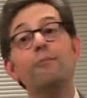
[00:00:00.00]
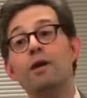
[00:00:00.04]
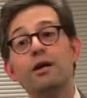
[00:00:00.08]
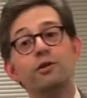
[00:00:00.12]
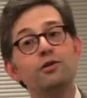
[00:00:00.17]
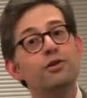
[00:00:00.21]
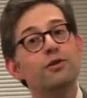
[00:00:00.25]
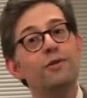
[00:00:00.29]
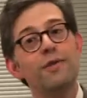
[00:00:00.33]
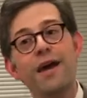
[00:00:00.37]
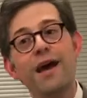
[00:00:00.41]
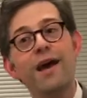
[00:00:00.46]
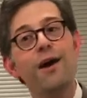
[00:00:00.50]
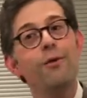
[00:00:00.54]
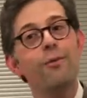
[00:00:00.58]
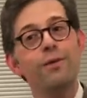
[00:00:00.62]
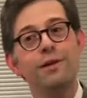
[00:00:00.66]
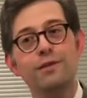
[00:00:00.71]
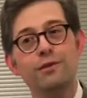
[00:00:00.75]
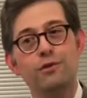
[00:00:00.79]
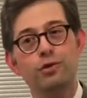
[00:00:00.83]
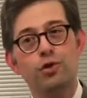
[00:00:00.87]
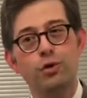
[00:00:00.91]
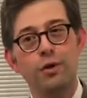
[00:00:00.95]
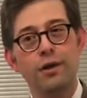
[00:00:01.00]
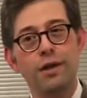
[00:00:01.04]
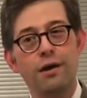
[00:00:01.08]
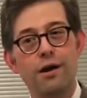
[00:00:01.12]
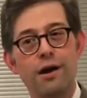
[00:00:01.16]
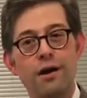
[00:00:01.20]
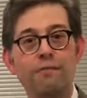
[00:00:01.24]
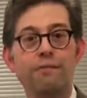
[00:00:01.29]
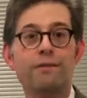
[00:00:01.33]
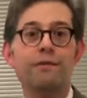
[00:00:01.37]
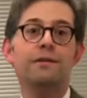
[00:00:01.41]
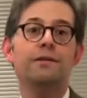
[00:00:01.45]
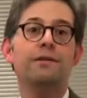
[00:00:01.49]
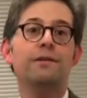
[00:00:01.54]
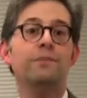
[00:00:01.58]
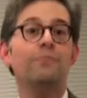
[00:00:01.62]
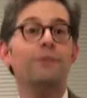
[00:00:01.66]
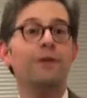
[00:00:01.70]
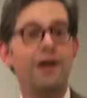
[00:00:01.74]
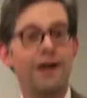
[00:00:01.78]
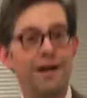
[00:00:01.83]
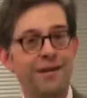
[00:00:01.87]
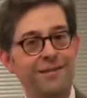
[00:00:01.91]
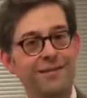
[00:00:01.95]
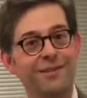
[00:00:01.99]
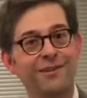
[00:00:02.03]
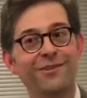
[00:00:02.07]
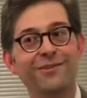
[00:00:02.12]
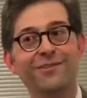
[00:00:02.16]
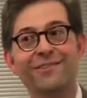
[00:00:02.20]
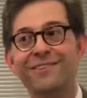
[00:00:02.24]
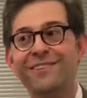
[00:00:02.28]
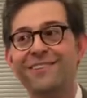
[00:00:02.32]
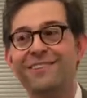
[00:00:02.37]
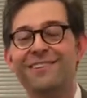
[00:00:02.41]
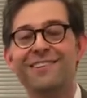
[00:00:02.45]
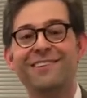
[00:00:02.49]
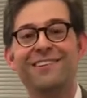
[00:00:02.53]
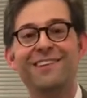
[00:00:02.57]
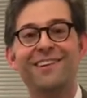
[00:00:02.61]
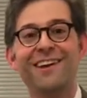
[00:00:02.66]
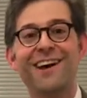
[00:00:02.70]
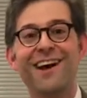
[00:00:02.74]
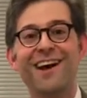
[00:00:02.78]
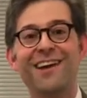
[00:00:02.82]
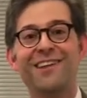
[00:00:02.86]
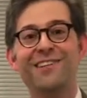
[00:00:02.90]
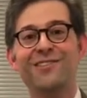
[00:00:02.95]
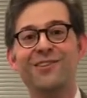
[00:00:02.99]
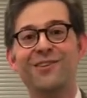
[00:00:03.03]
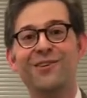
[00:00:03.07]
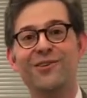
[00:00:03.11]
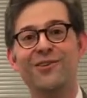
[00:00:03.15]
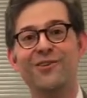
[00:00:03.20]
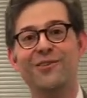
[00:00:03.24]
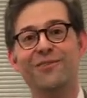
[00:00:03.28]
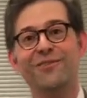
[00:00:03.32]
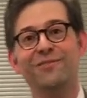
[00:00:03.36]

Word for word: I'm not sure they always enjoy the conferences, but I do. I do.